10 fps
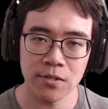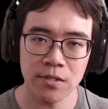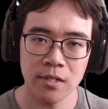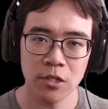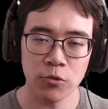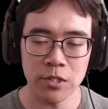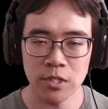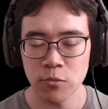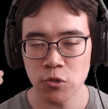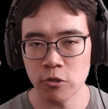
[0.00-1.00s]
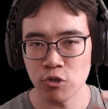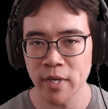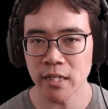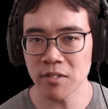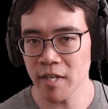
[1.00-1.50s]
creates some sort of
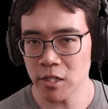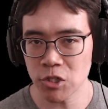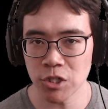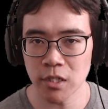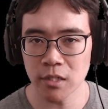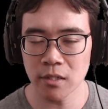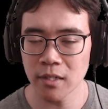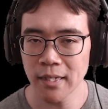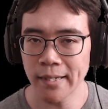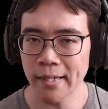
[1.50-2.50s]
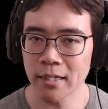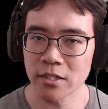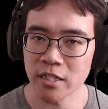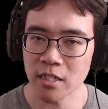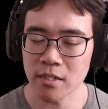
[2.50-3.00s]
dramatic tension and
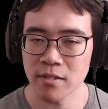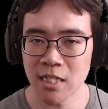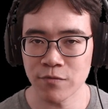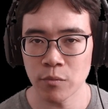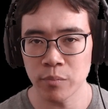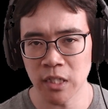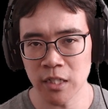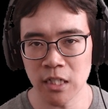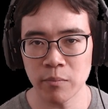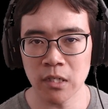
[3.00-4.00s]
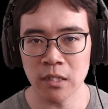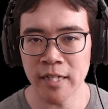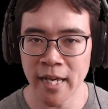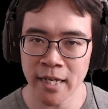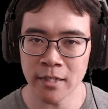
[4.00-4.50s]
a sense of a beginning, middle, and
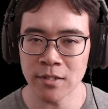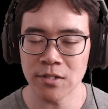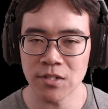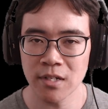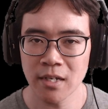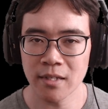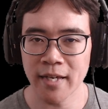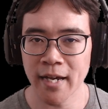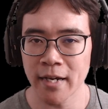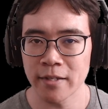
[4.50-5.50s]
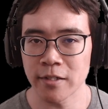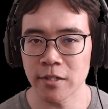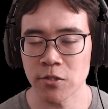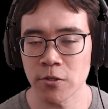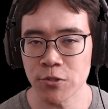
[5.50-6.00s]
end that I think is
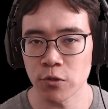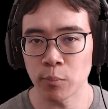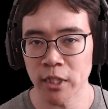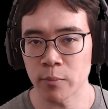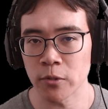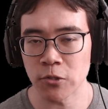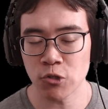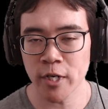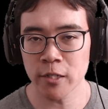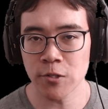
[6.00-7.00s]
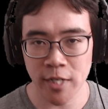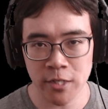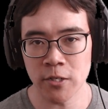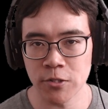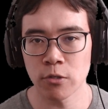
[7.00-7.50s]
also applicable to trailers and
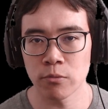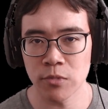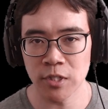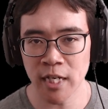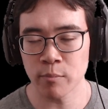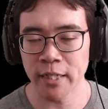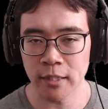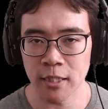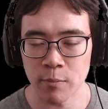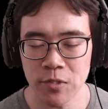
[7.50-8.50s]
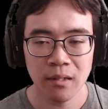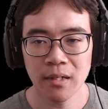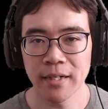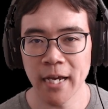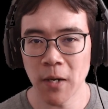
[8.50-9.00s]
also to gameplay clips.
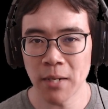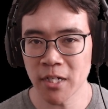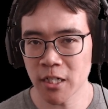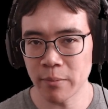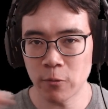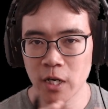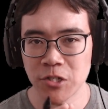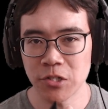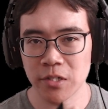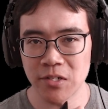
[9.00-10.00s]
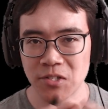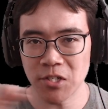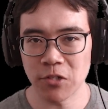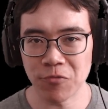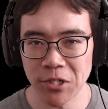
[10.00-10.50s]
Now, I'm not going to be watching these
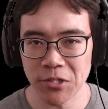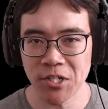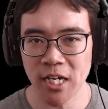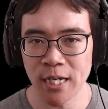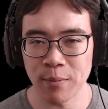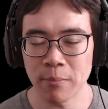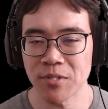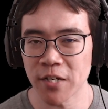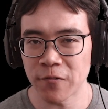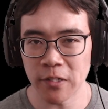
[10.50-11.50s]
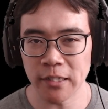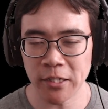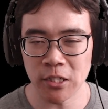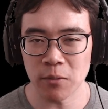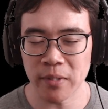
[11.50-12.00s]
in real time. I'm definitely
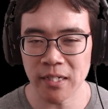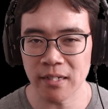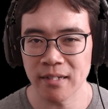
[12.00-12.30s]
going to be